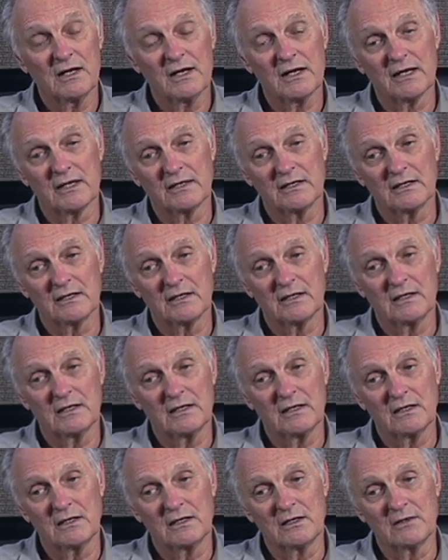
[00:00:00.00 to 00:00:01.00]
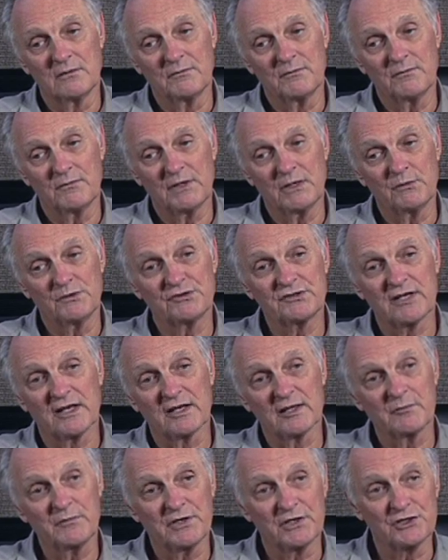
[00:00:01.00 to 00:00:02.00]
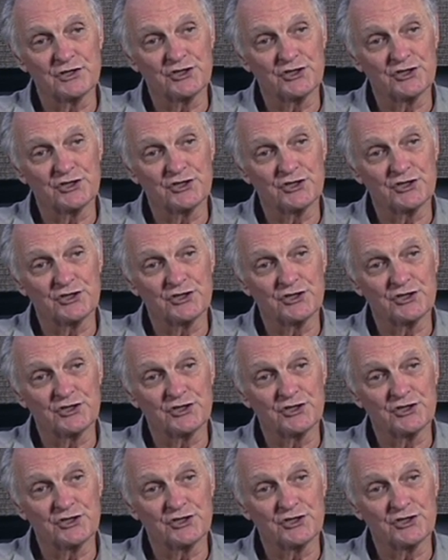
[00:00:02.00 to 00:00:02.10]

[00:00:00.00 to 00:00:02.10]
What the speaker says: and he was telling me a